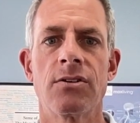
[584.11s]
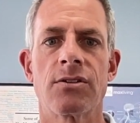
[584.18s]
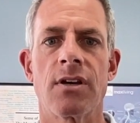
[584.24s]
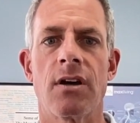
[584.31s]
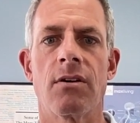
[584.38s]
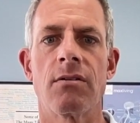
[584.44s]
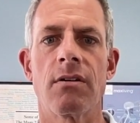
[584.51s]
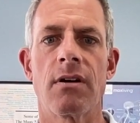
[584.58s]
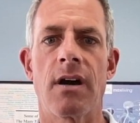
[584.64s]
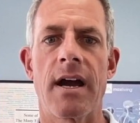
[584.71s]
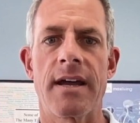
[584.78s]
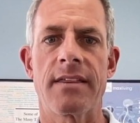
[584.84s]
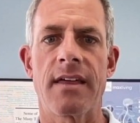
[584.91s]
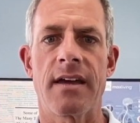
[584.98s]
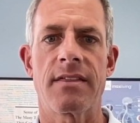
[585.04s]
So
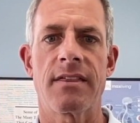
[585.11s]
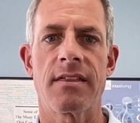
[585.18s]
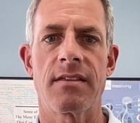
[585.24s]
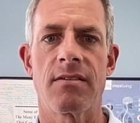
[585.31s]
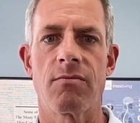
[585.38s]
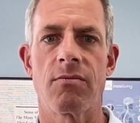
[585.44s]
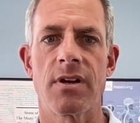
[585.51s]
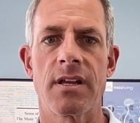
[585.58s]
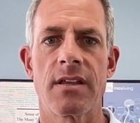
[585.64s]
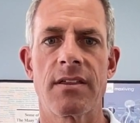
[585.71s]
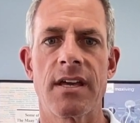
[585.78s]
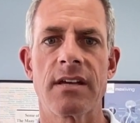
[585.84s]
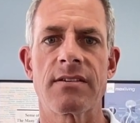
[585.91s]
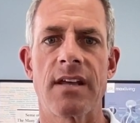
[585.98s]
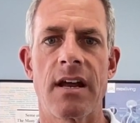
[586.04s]
I, I, one of the things